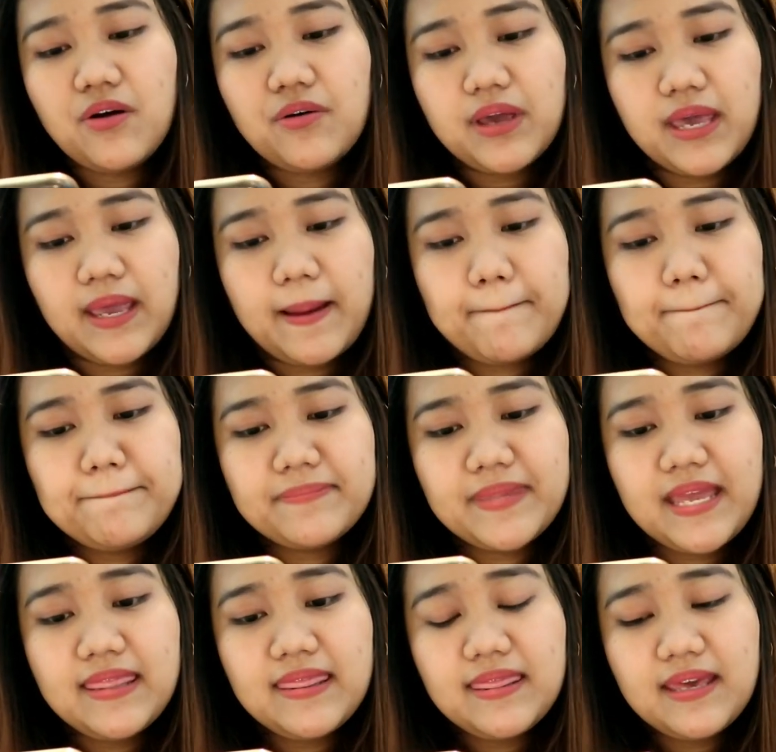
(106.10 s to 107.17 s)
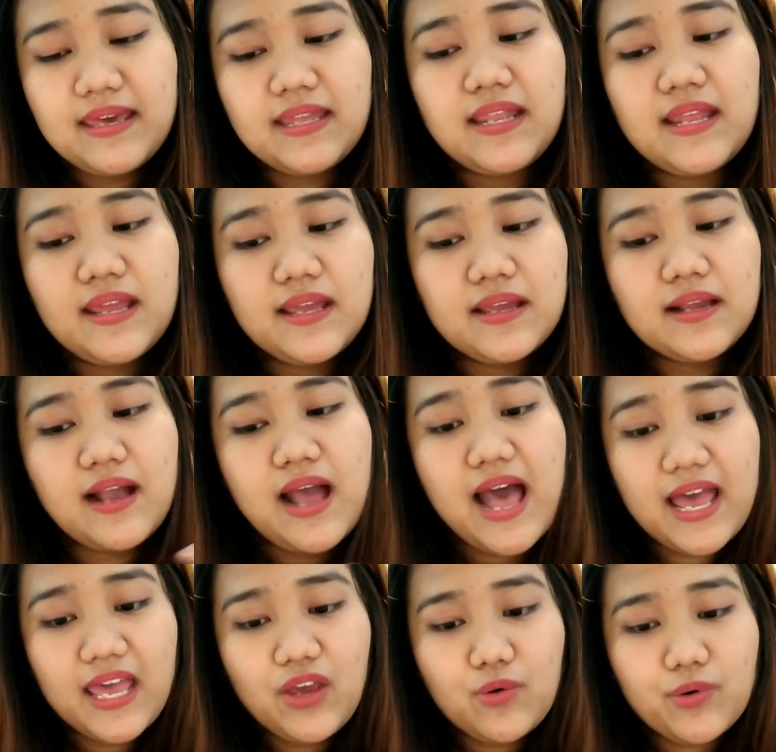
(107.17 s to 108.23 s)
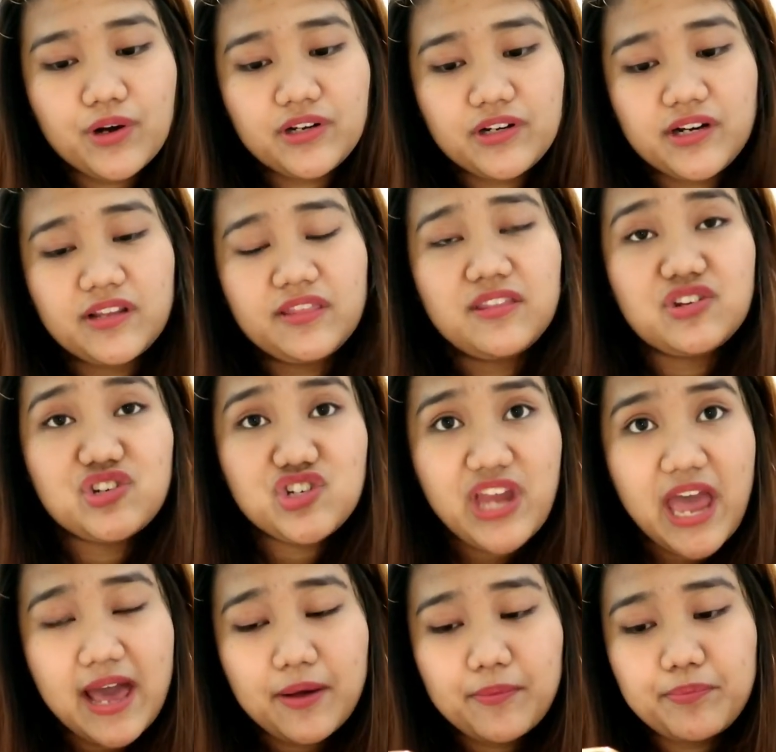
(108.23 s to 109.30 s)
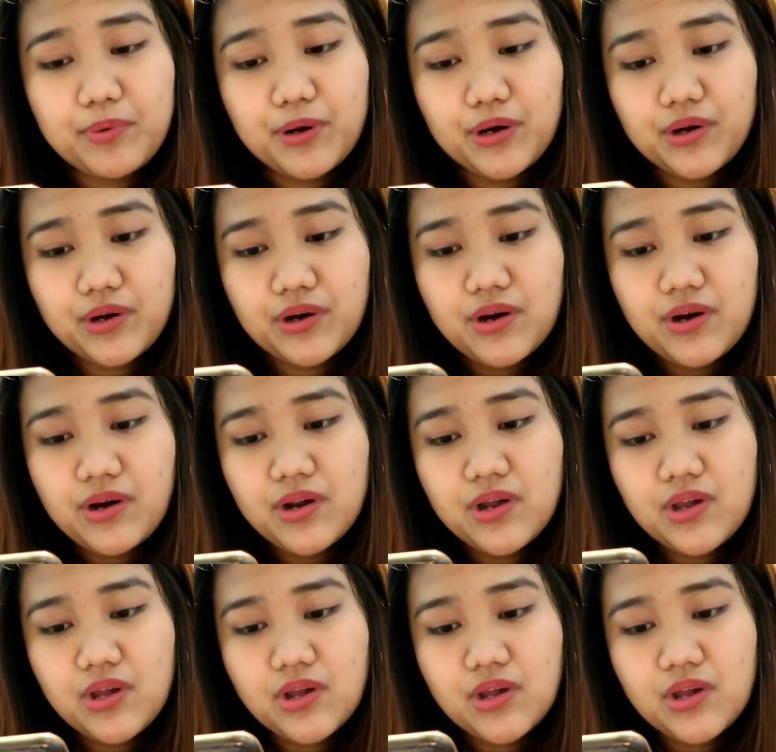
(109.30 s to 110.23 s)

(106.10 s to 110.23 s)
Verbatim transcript: Okay, and then I ordered the Shack burger.